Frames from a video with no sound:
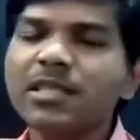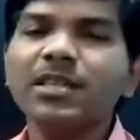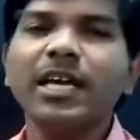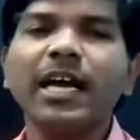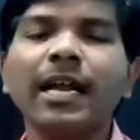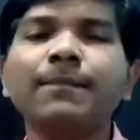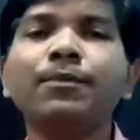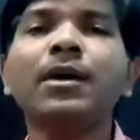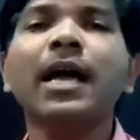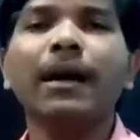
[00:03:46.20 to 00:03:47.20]
they
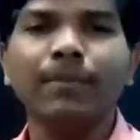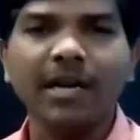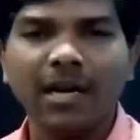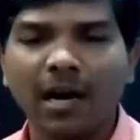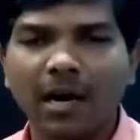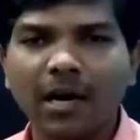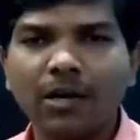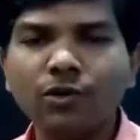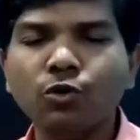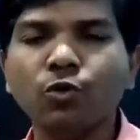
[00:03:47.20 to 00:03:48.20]
helped
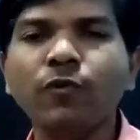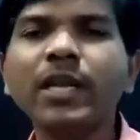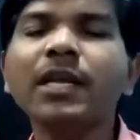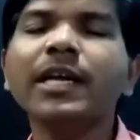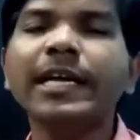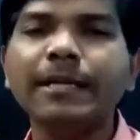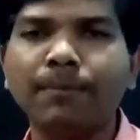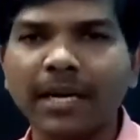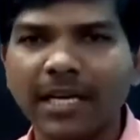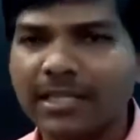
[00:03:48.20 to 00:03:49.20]
America to win
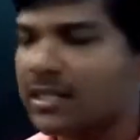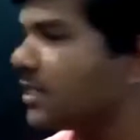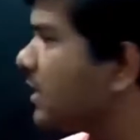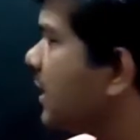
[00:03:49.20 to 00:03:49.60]
independence.